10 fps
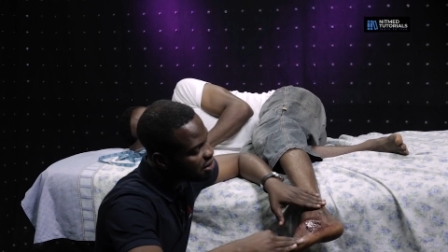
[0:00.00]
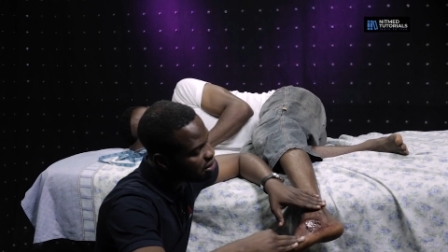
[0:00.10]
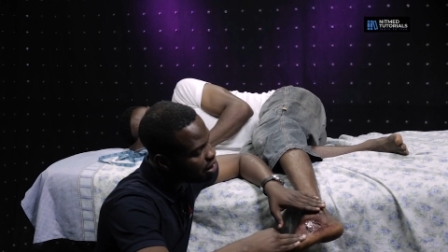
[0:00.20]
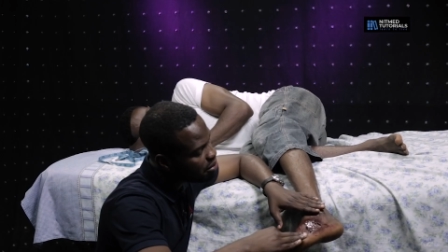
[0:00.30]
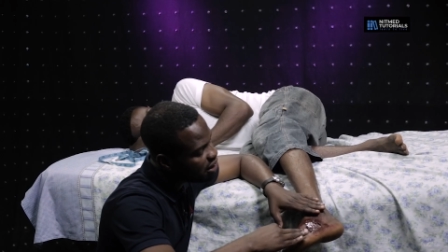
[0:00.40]
in
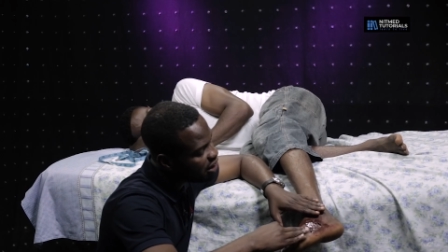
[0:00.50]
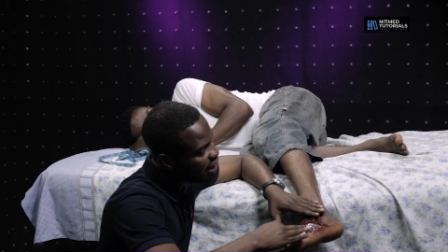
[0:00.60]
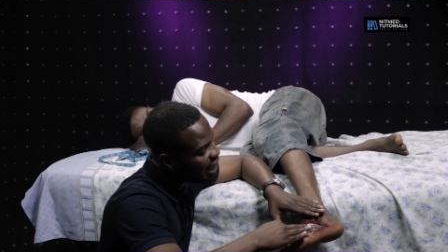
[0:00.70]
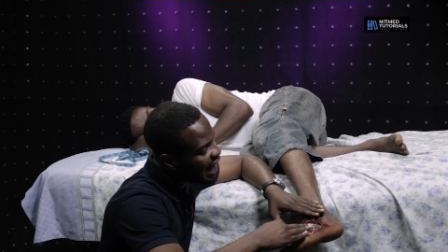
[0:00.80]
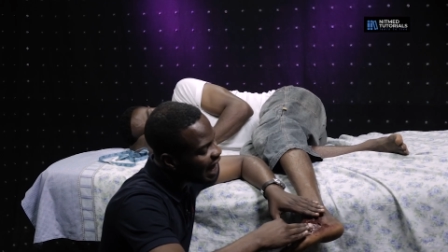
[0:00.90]
normally
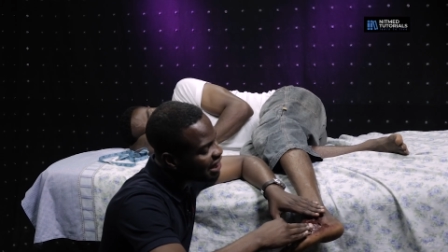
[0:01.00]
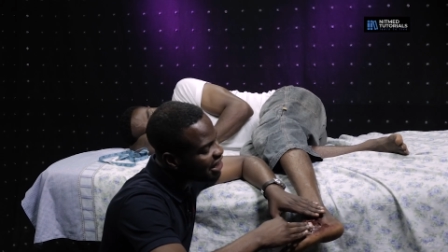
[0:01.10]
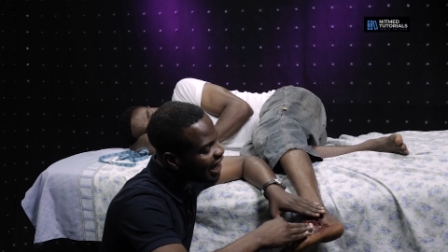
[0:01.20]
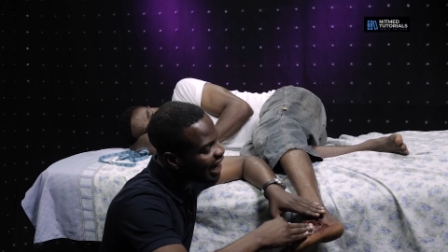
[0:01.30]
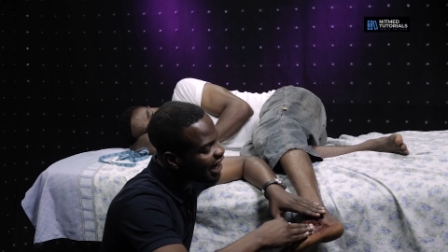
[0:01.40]
at
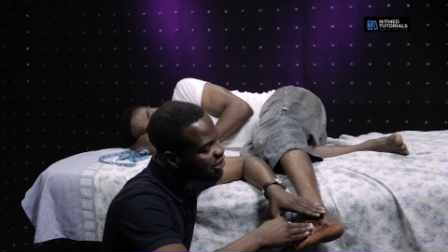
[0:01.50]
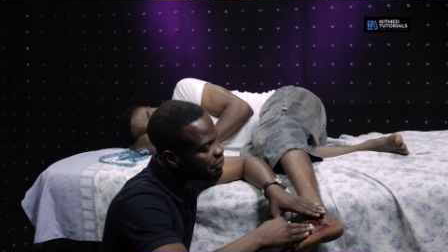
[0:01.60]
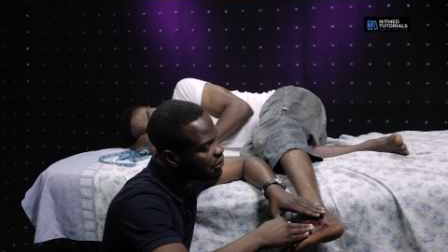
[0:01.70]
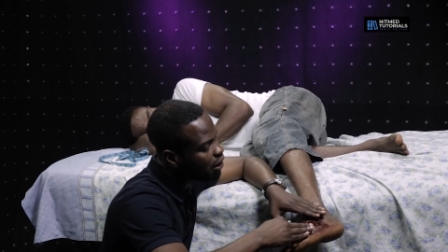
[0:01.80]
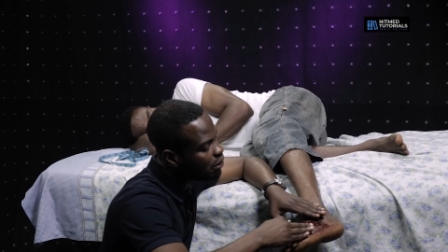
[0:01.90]
the edge
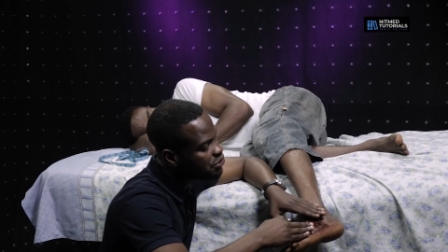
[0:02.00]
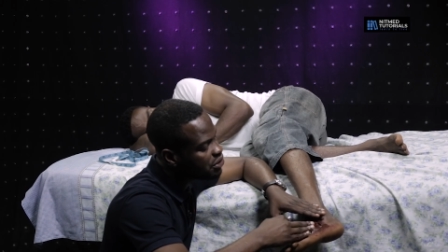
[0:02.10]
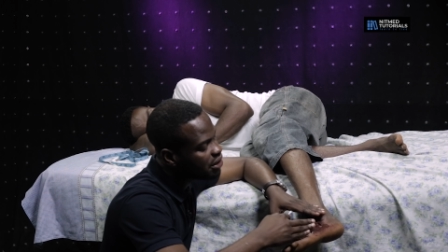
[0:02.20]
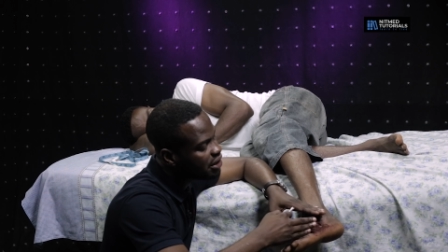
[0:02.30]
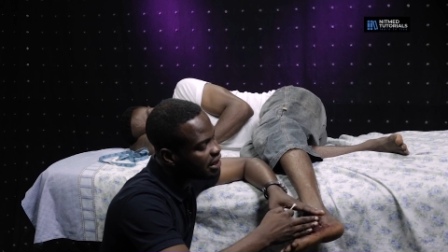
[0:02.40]
of the
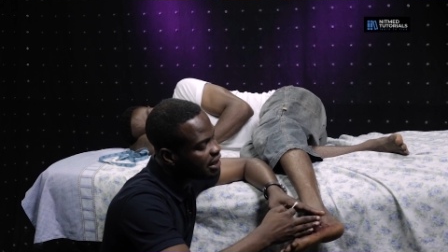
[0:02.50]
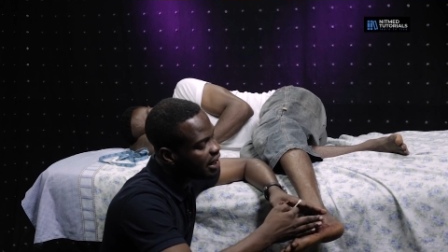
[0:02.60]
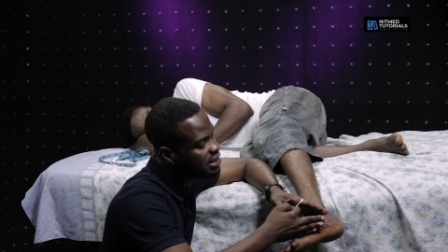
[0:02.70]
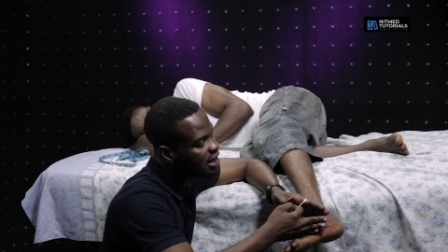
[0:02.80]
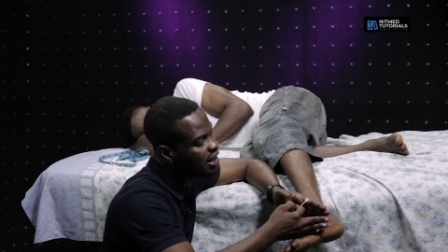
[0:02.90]
ulcer,
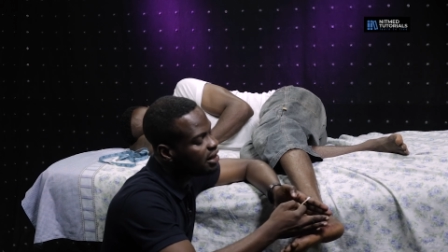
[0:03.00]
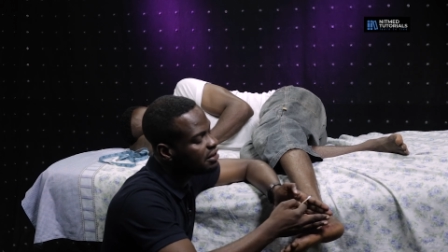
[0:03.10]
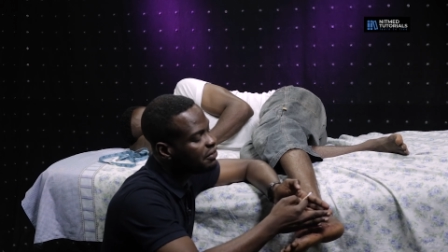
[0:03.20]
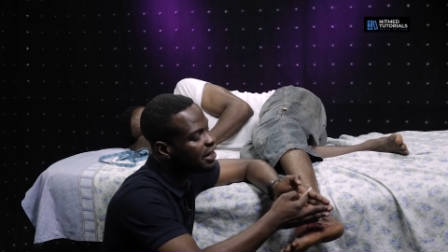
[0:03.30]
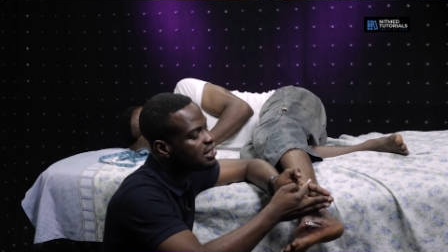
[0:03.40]
it
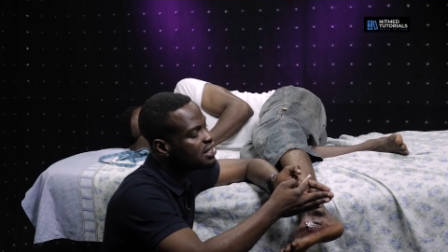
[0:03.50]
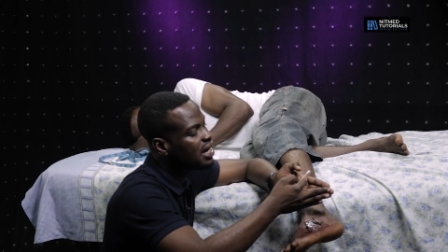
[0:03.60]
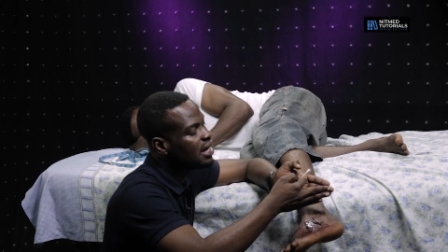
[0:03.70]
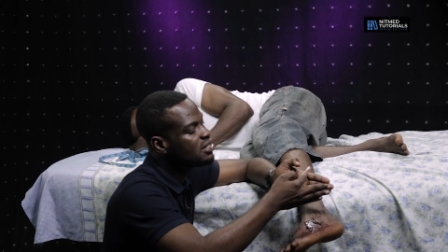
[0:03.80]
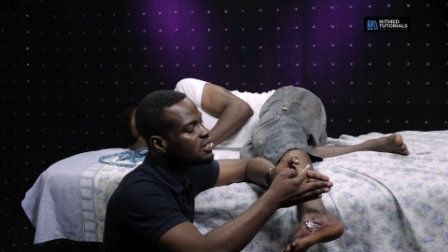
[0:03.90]
elevates and